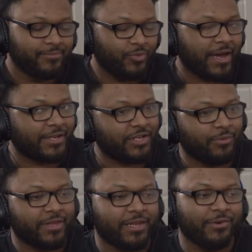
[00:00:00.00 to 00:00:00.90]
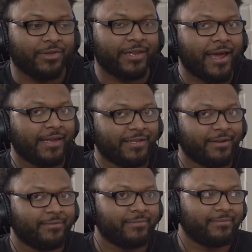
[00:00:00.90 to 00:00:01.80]
gotta chill with the euthanizing.
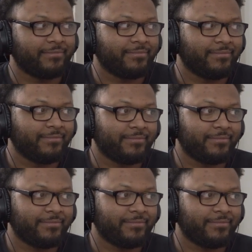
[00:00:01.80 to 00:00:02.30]
A giraffe